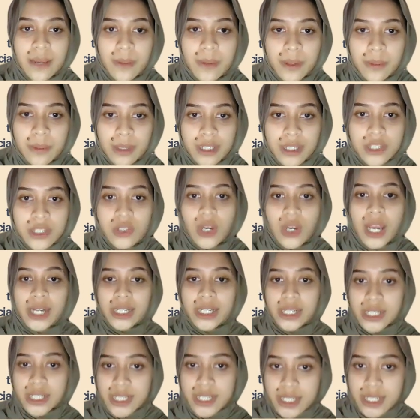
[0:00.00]
capable to
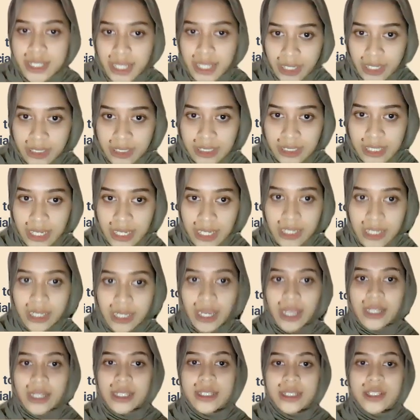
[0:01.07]
understanding
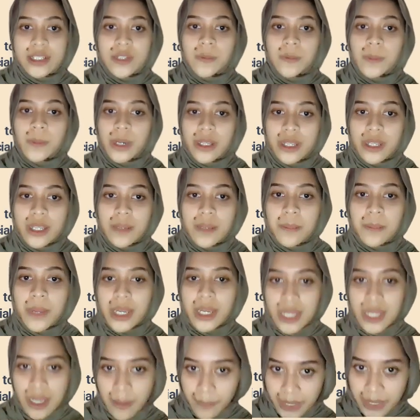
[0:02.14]
and interpreting
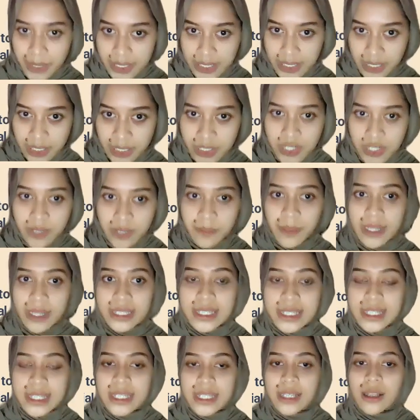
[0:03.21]
media message, but
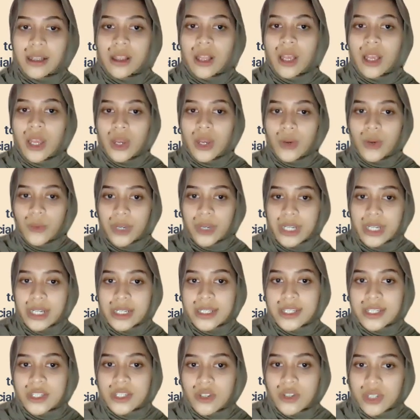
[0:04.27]
still within
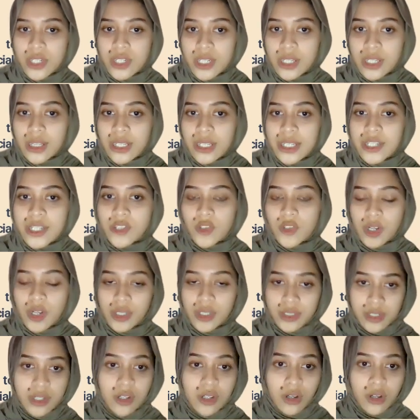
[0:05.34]
a socially
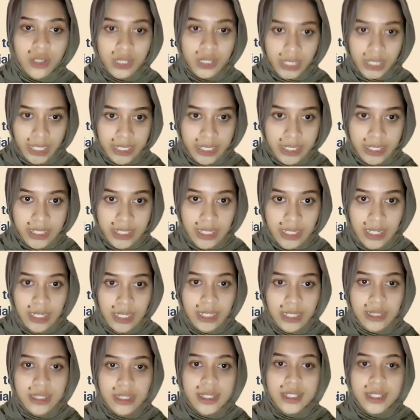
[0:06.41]
structured context.
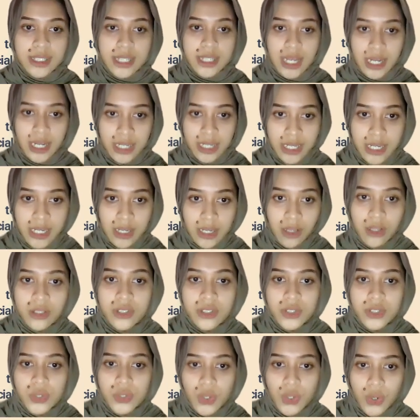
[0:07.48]
The study
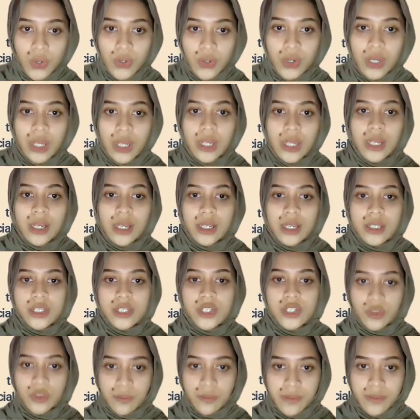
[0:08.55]
also
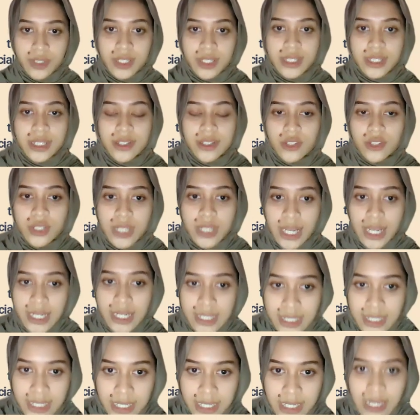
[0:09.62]
assumes the
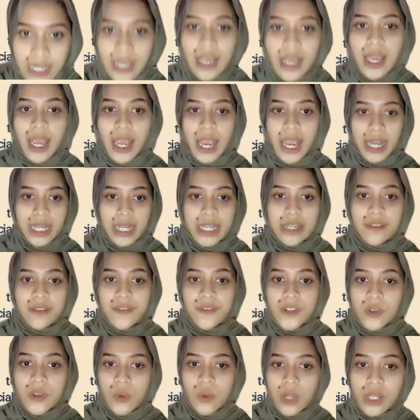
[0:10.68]
society and
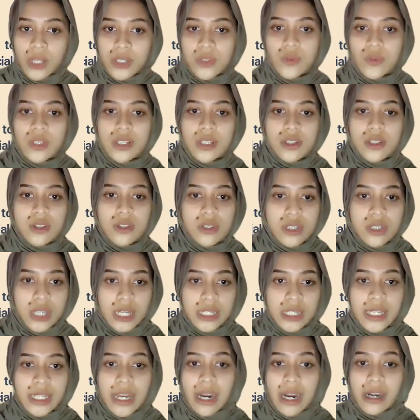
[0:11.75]
individuals within
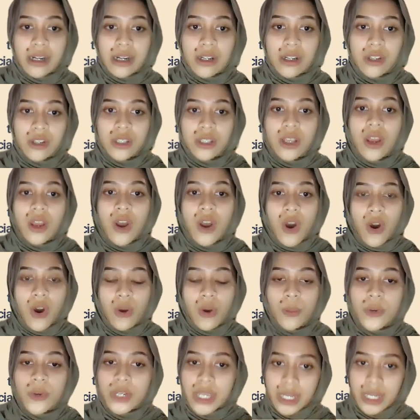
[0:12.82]
society are not
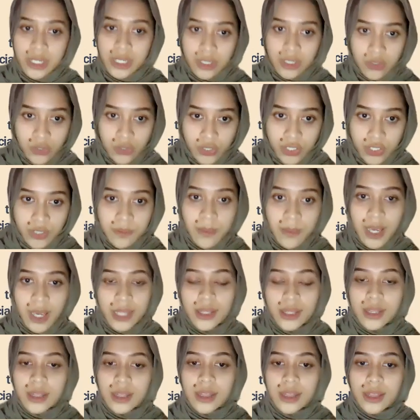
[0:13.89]
homogeneous
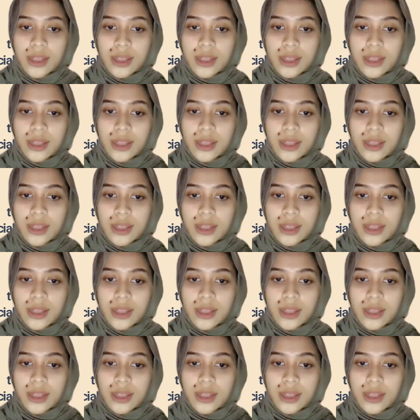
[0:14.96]
but